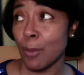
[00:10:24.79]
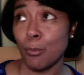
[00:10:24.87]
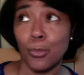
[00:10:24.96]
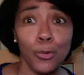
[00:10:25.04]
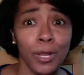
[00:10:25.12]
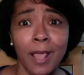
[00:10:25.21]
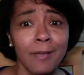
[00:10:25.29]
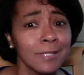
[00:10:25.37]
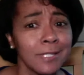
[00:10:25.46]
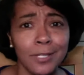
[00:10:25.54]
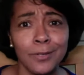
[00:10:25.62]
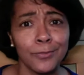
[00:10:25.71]
print out
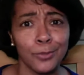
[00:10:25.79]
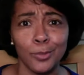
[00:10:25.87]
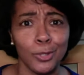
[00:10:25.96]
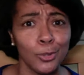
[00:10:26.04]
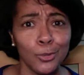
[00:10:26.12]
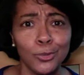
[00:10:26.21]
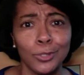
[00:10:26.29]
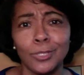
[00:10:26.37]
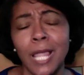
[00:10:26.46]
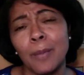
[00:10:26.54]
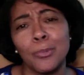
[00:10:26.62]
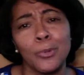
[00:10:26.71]
stuff from Google,
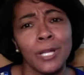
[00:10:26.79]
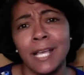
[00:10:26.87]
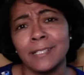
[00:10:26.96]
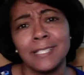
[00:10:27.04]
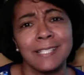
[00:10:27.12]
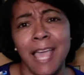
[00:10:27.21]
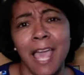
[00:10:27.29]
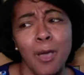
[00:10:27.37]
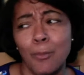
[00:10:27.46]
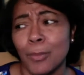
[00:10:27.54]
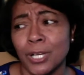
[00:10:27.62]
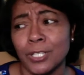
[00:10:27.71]
like print out this guy
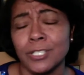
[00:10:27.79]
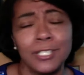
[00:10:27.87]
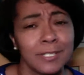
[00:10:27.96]
mug